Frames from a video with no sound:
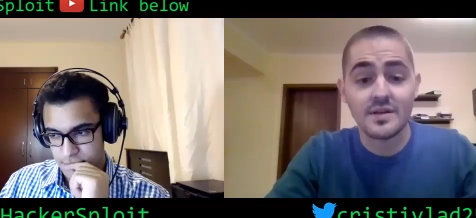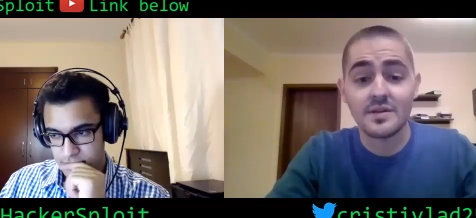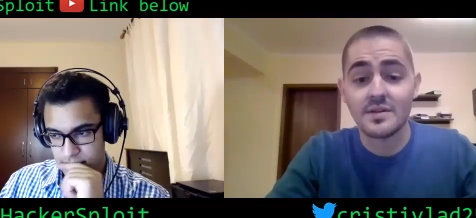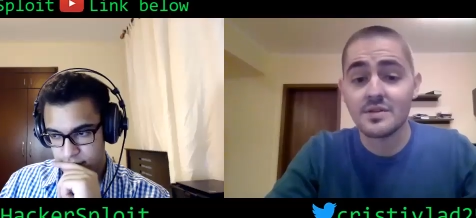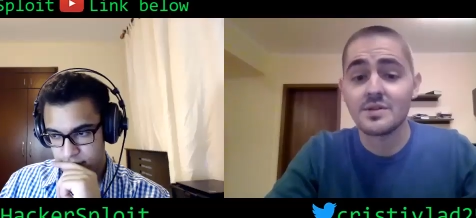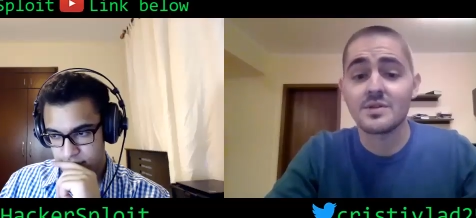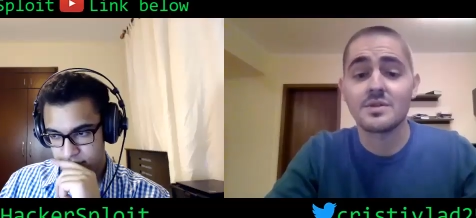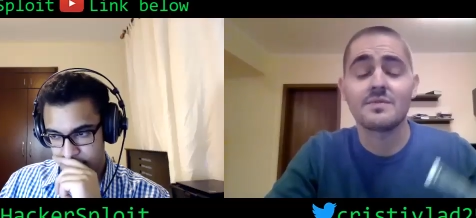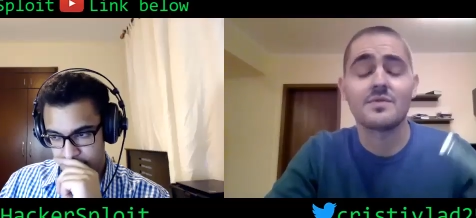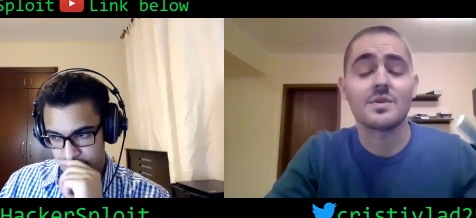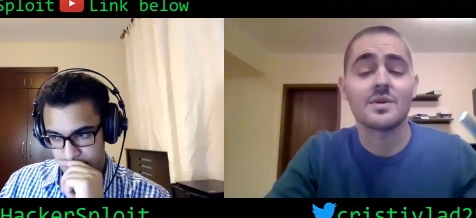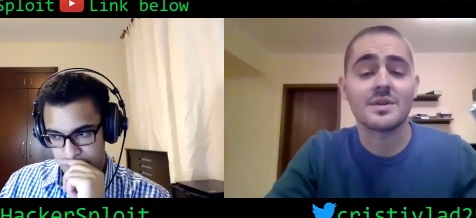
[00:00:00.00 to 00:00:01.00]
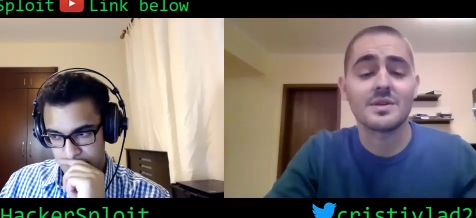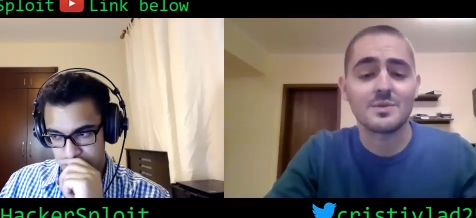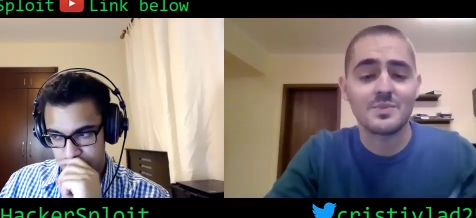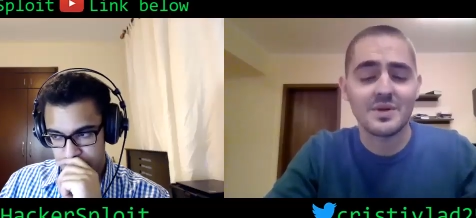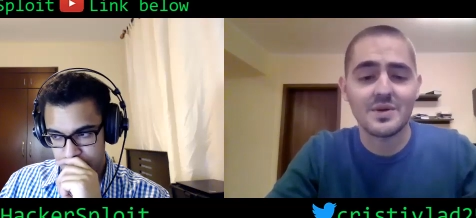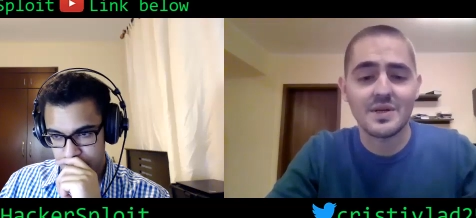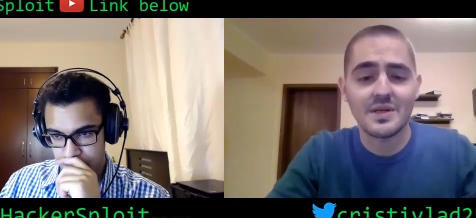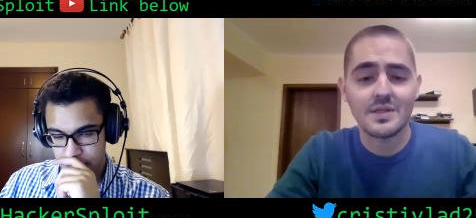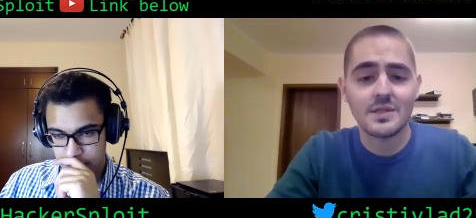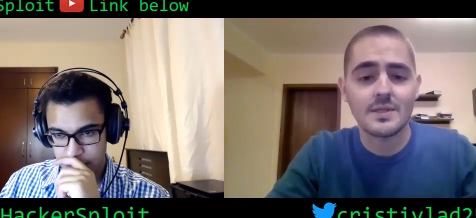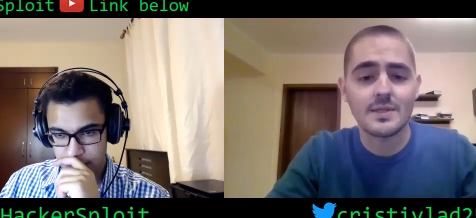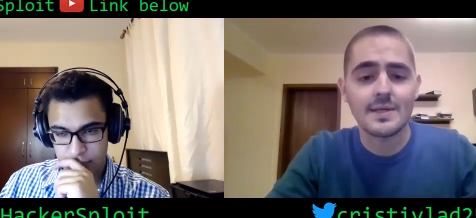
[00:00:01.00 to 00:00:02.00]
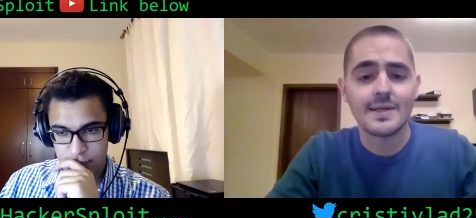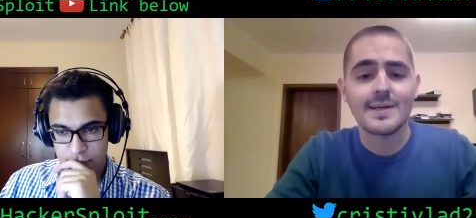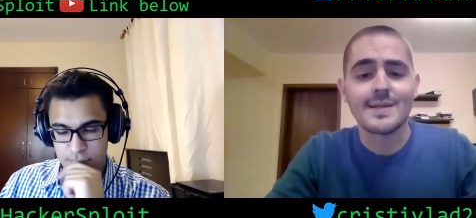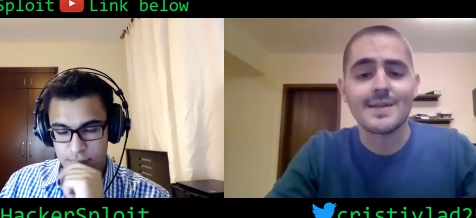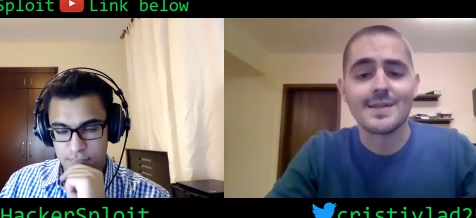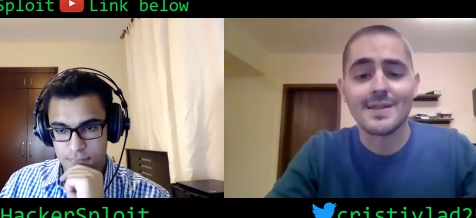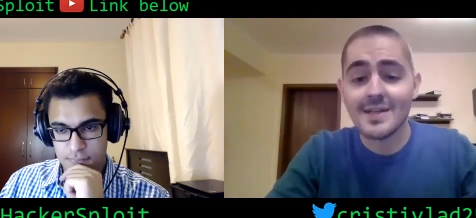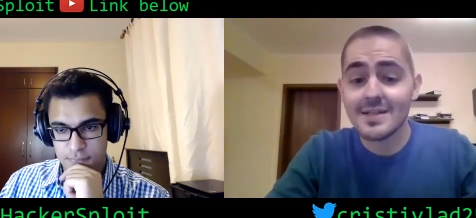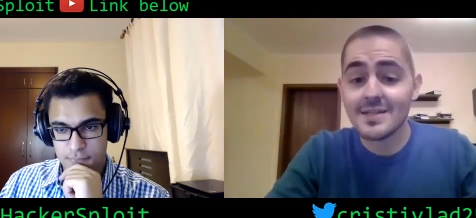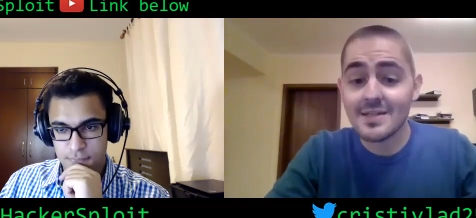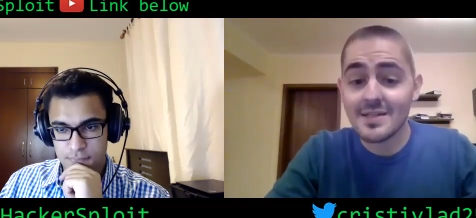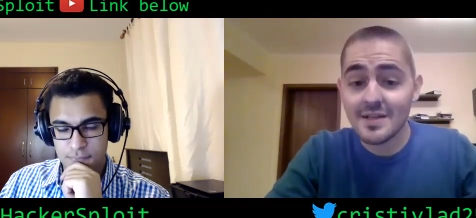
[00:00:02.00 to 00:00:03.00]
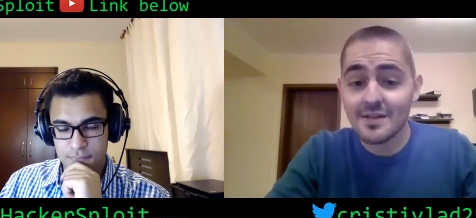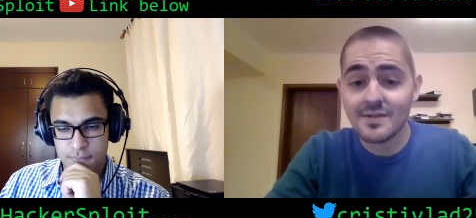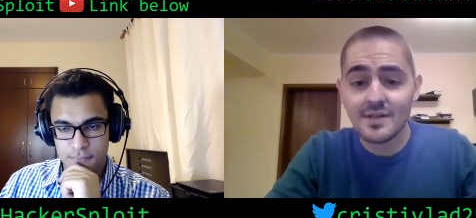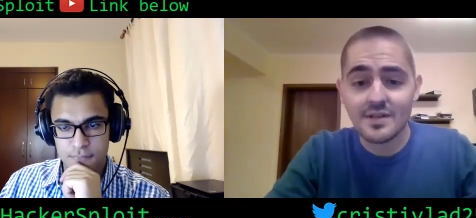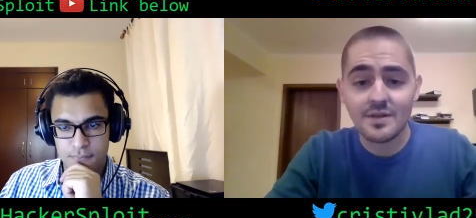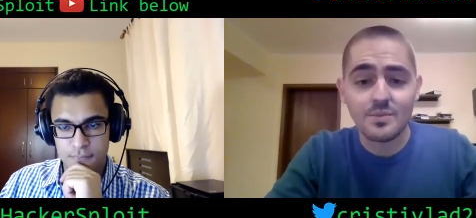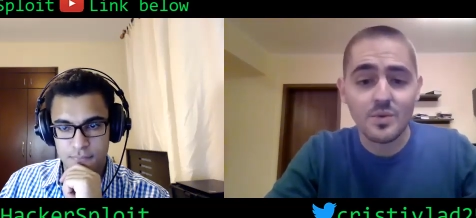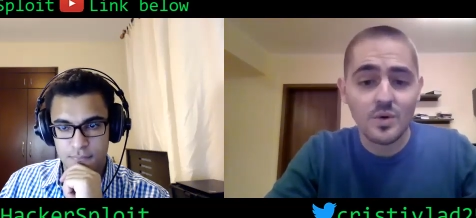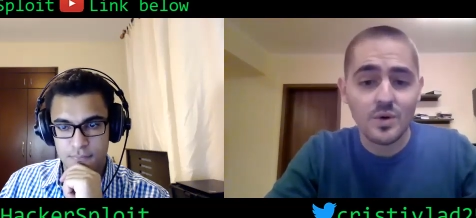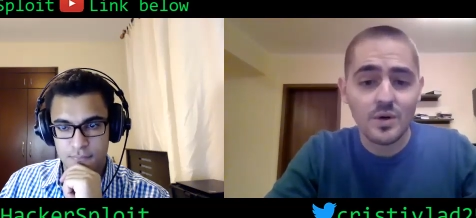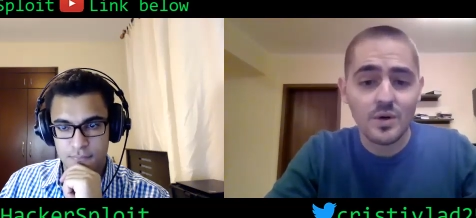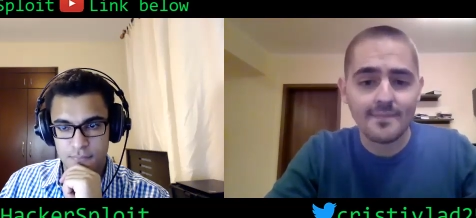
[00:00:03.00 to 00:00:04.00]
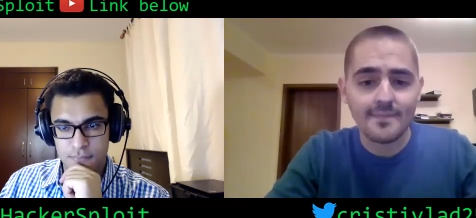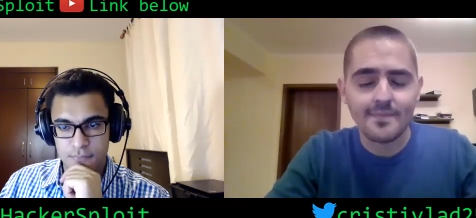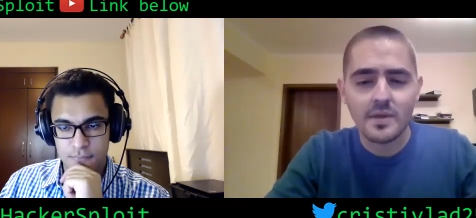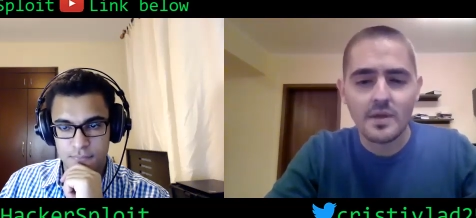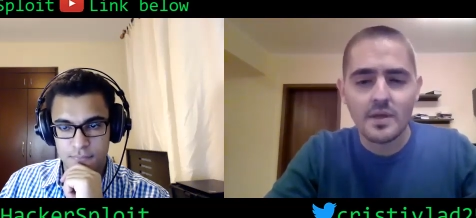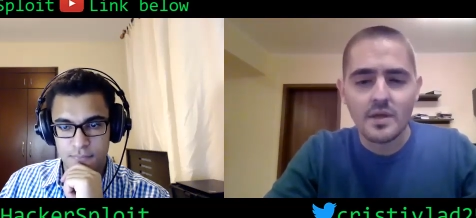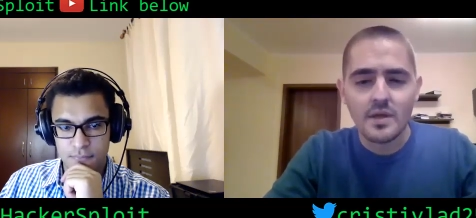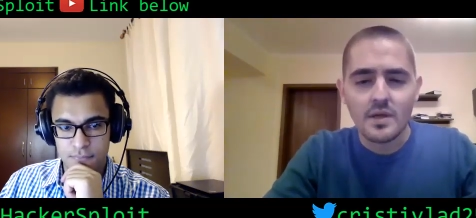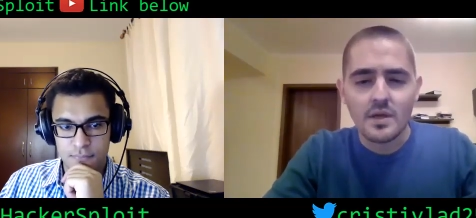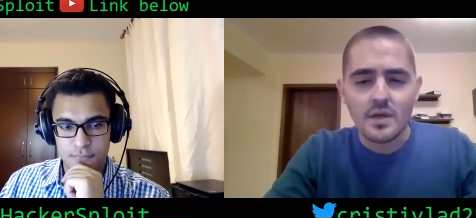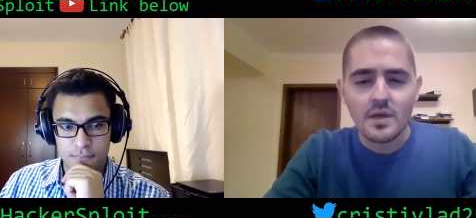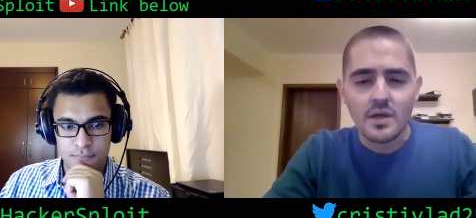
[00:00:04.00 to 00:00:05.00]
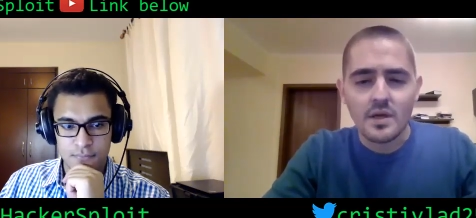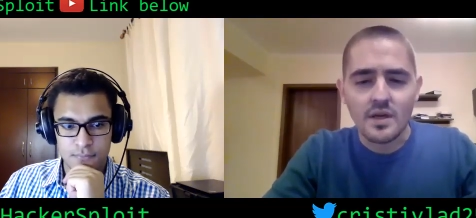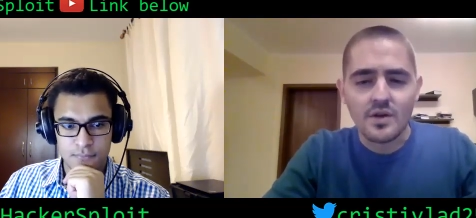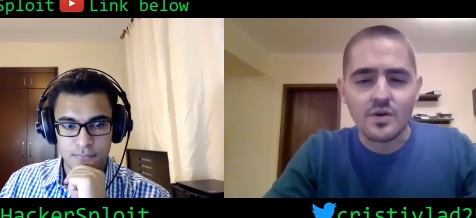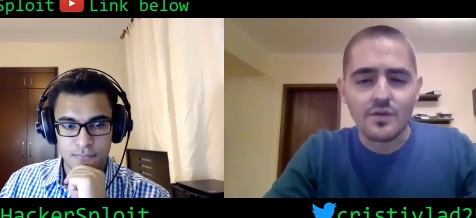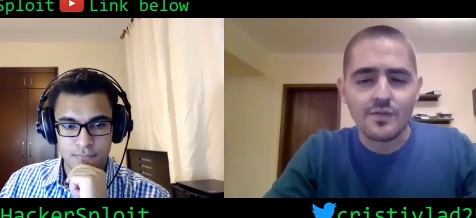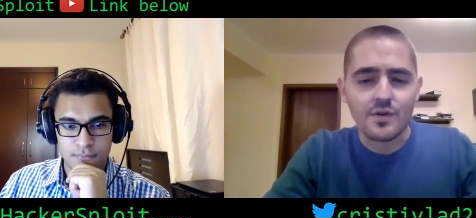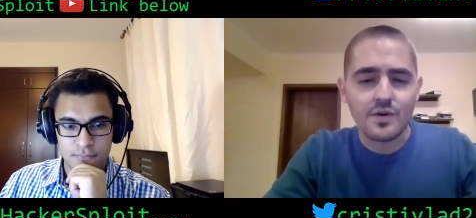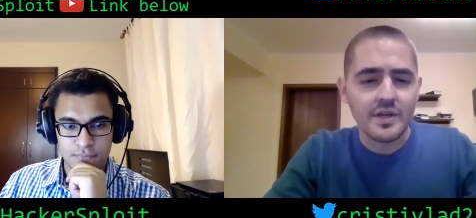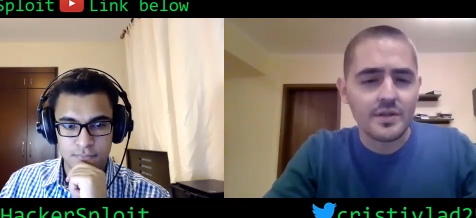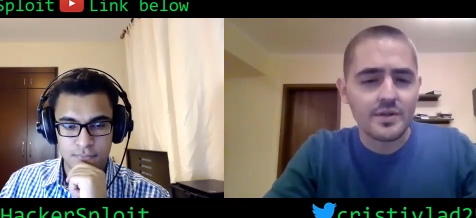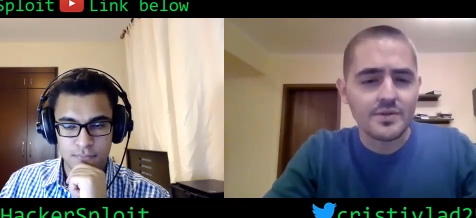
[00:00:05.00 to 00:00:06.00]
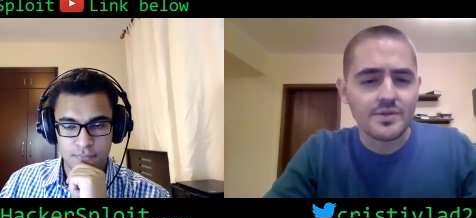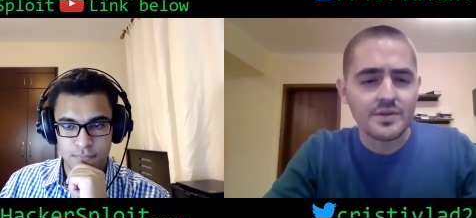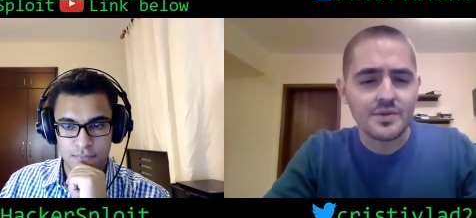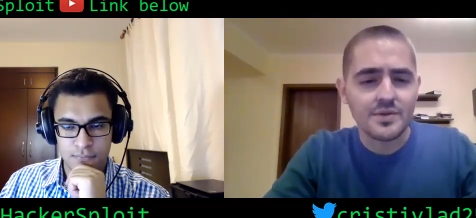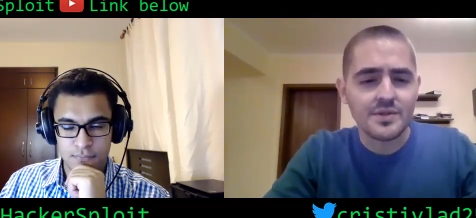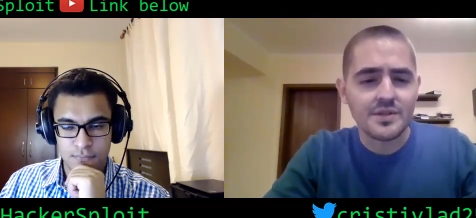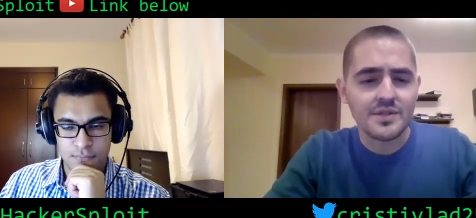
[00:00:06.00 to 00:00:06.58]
Speaker 1: an internship for experience, then self-study more, and go for eLearn Security